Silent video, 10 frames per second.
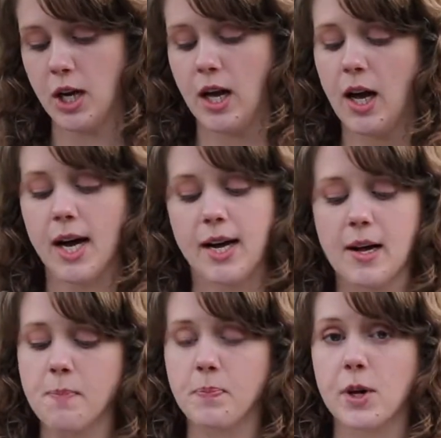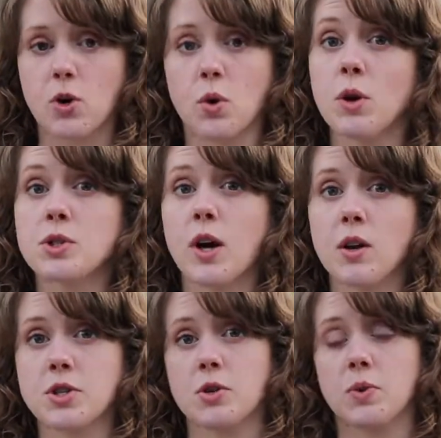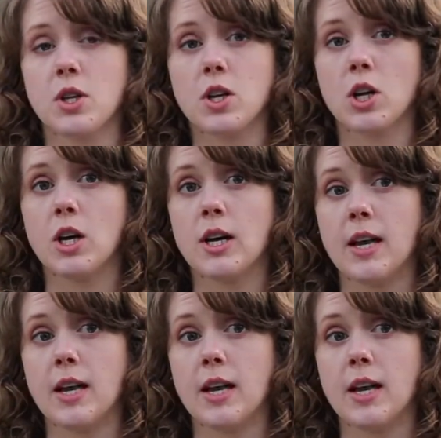Crotons are really good,